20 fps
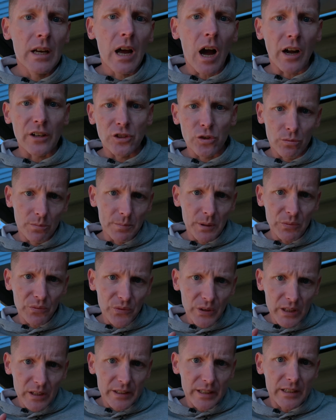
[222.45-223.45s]
I shouldn't be
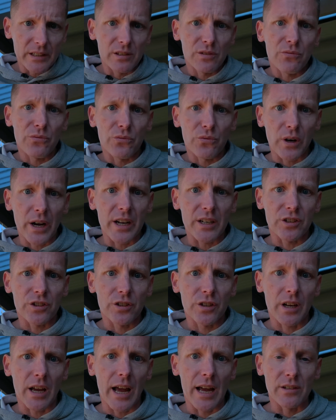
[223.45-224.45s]
feeling as
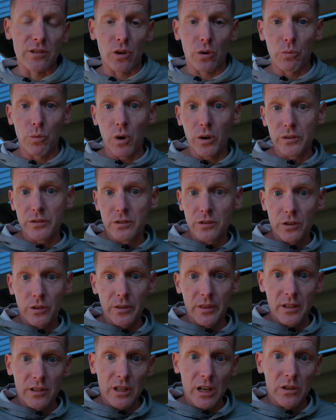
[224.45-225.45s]
fresh as I was during
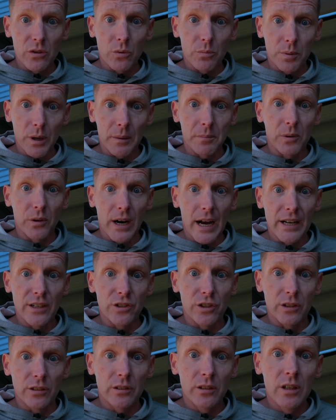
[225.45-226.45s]
the general
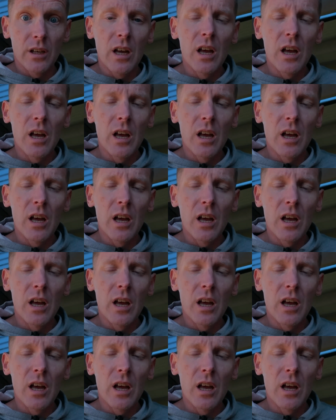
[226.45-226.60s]
preparation.